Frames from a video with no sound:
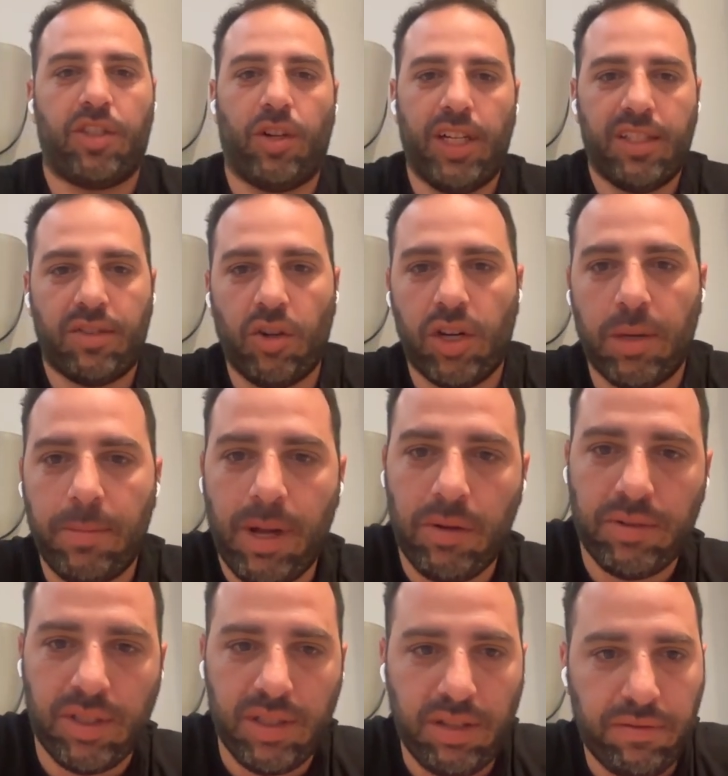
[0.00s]
So let's talk
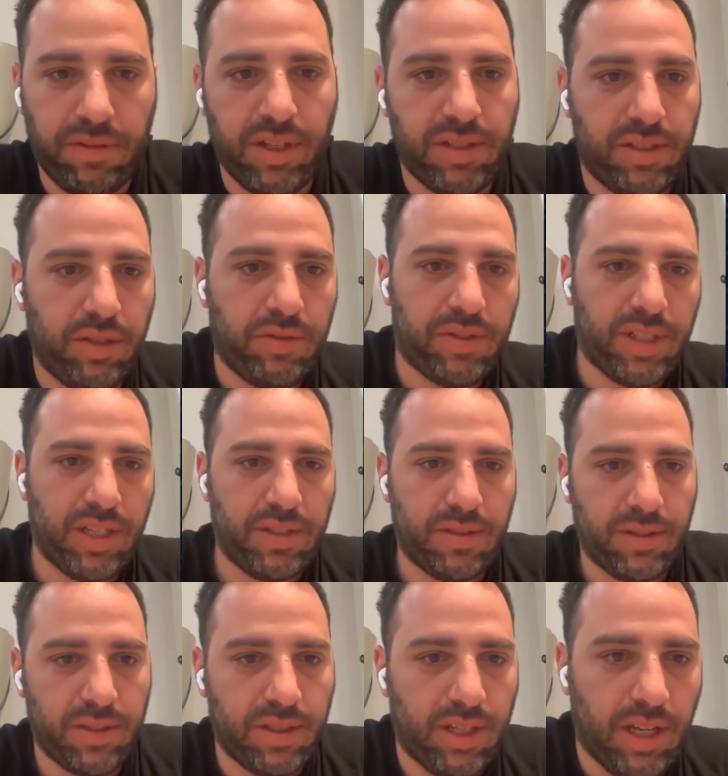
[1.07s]
about the first use
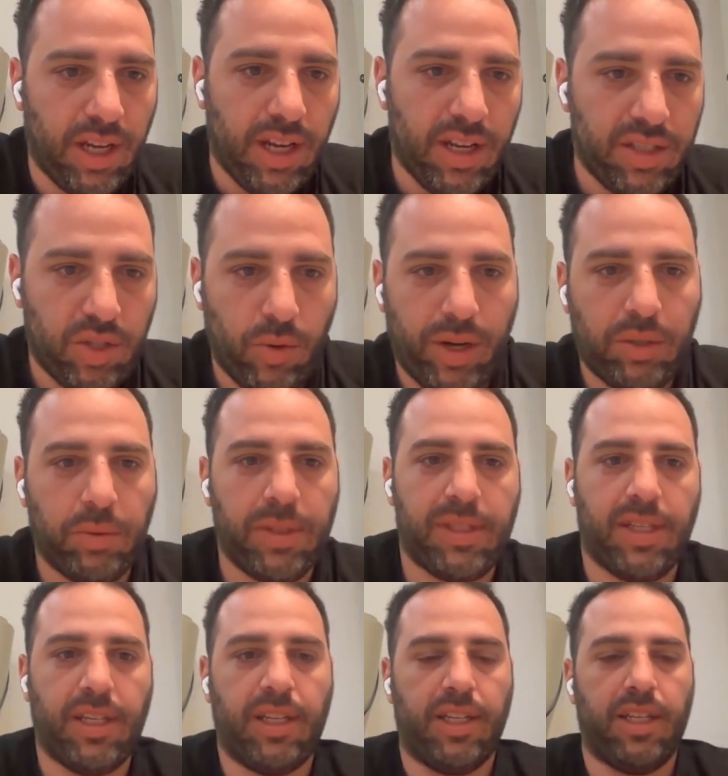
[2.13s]
case. So what we
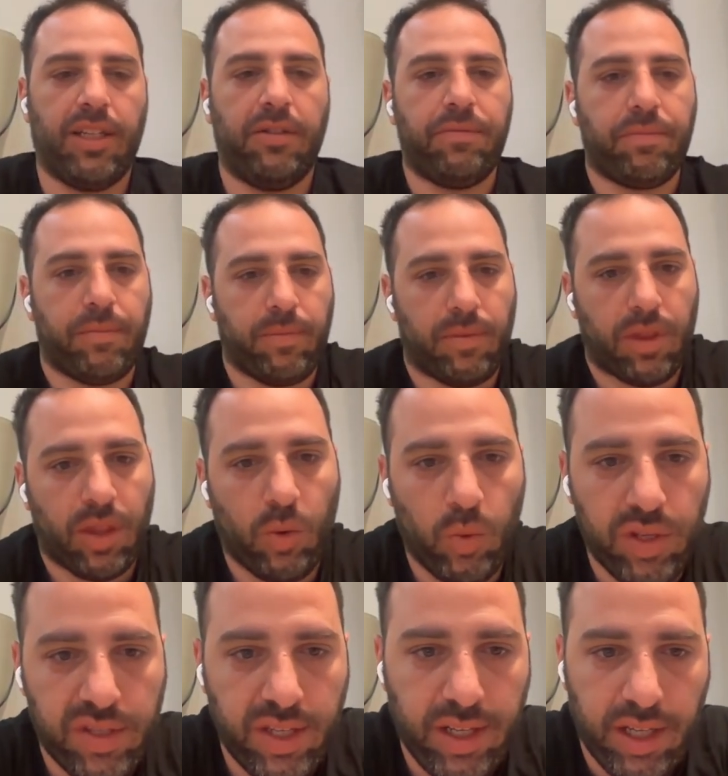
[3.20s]
see here
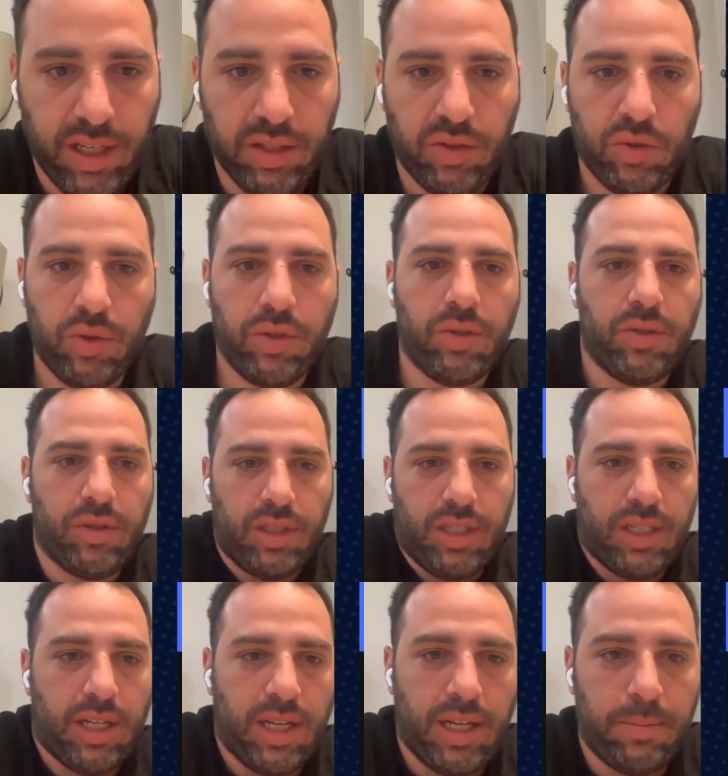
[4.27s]
2
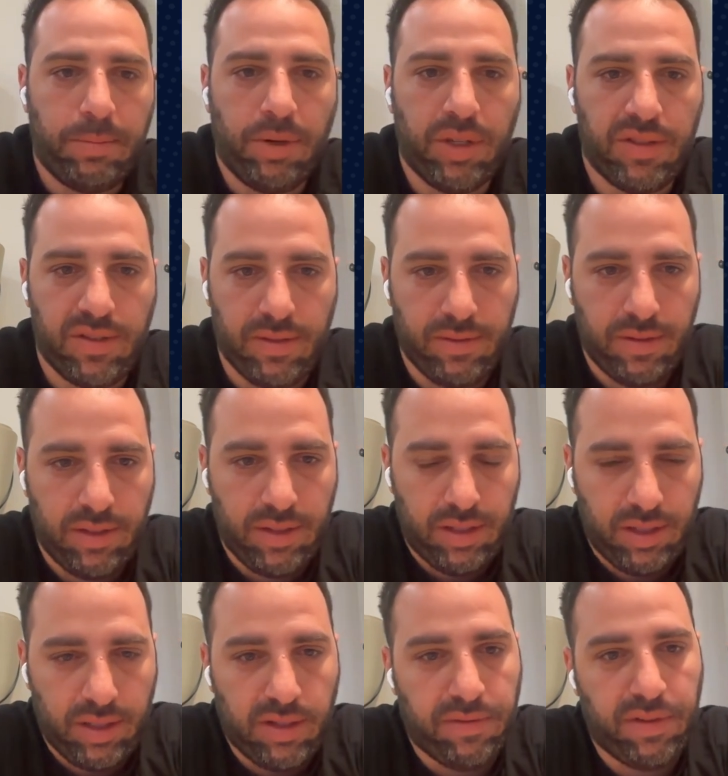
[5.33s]
pods.
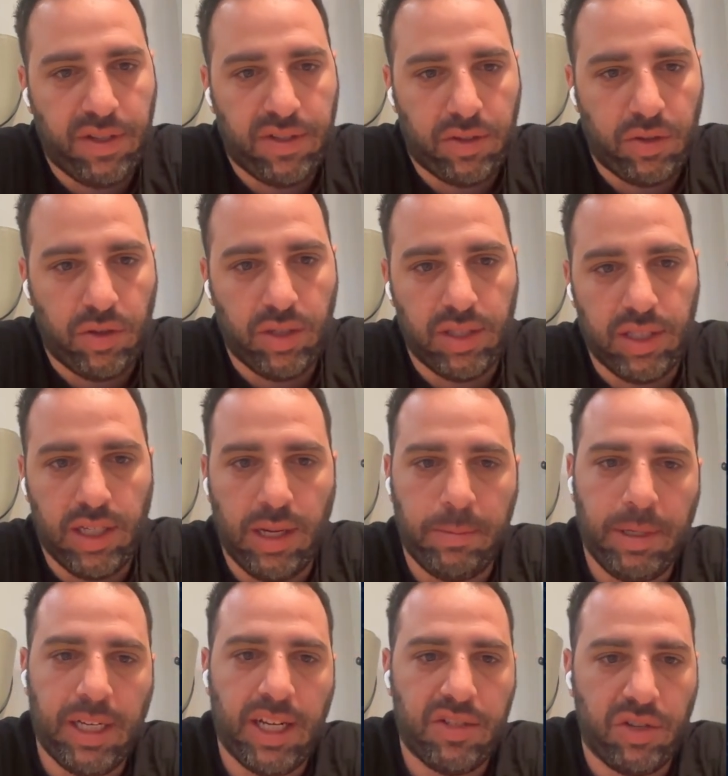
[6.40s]
The first called an
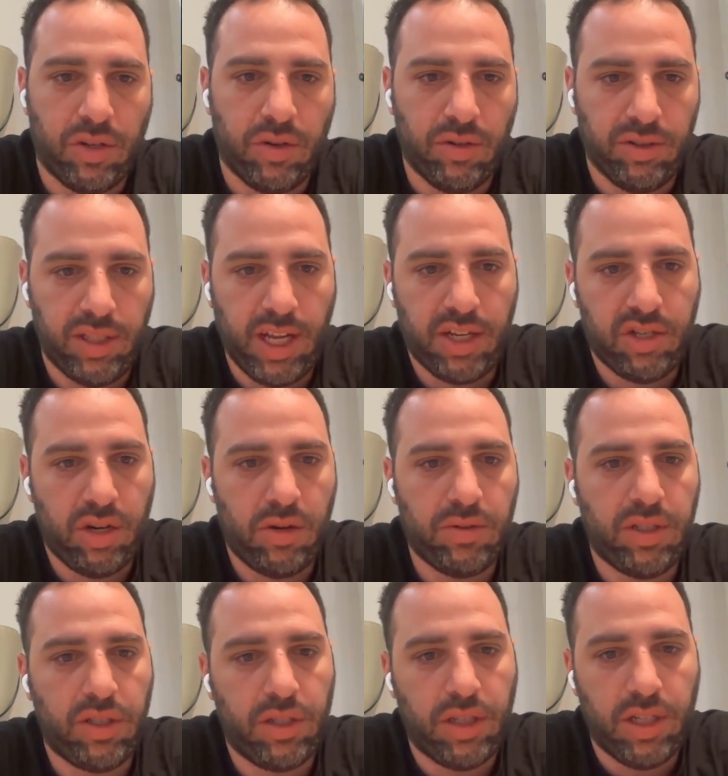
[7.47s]
application called cache
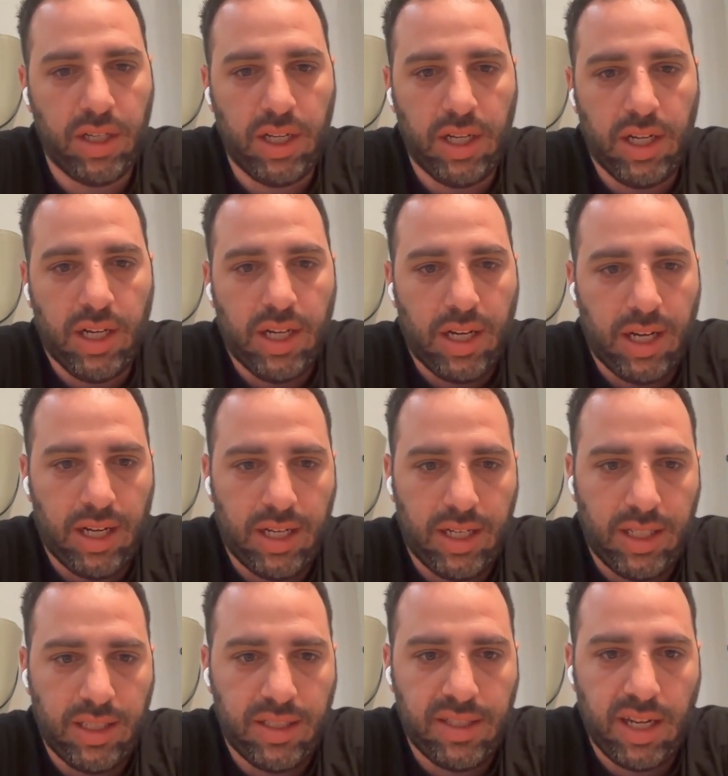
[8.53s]
loader.
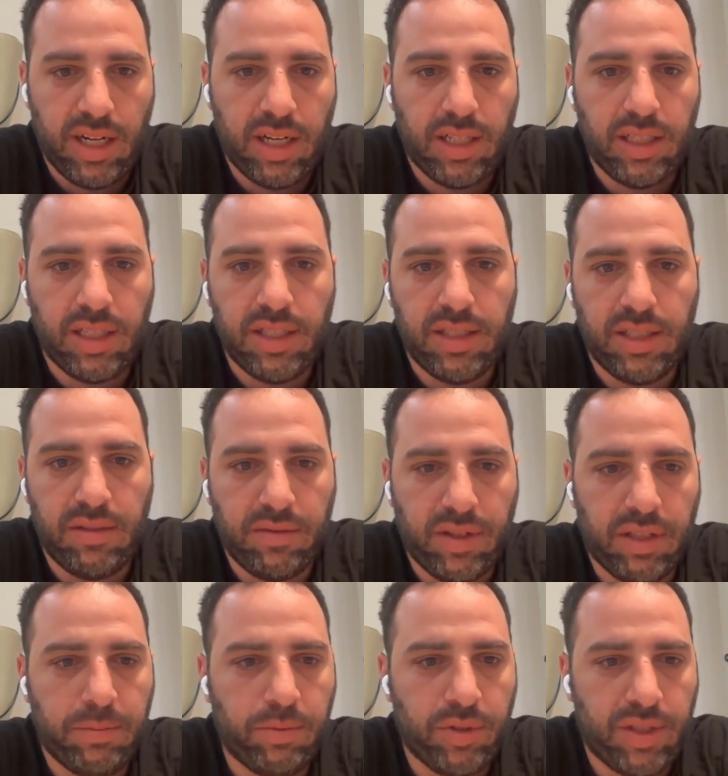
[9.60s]
The second is an
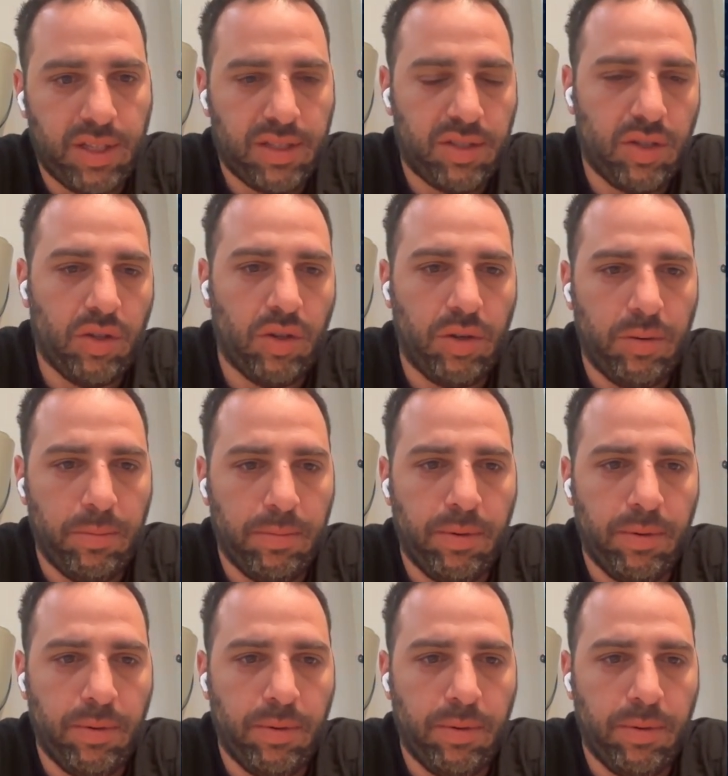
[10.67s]
event processor.